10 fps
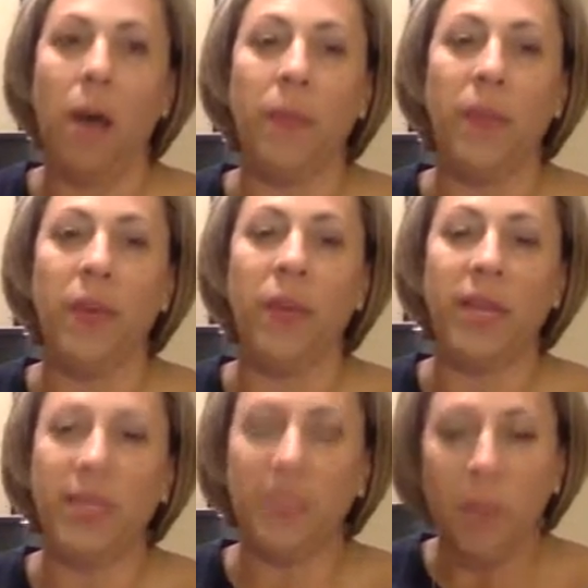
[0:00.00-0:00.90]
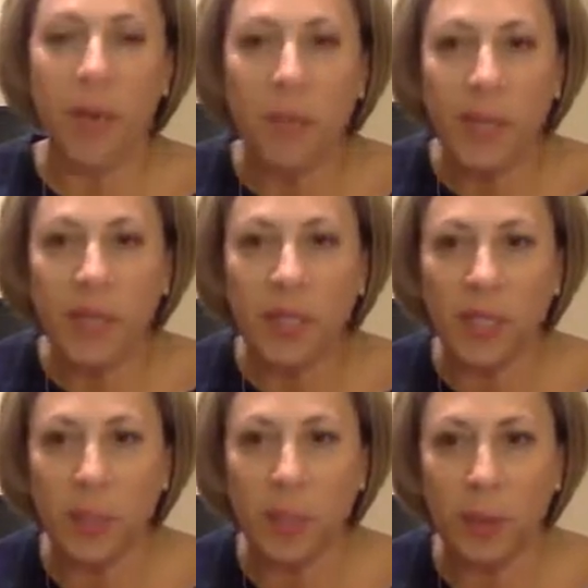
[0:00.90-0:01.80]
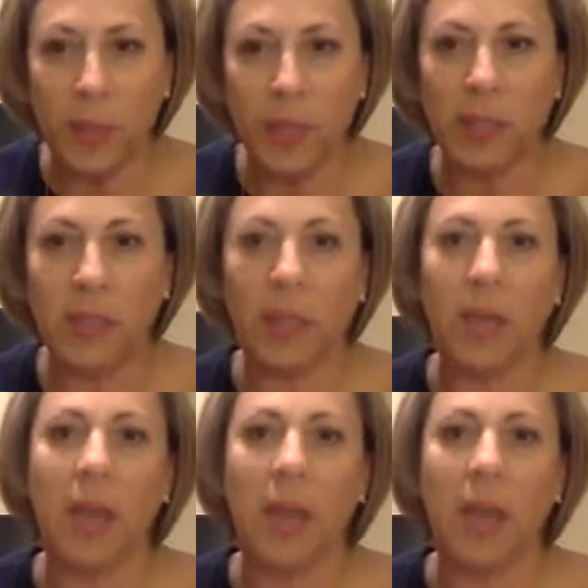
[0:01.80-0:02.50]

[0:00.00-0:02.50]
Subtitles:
There needs to be a business purpose.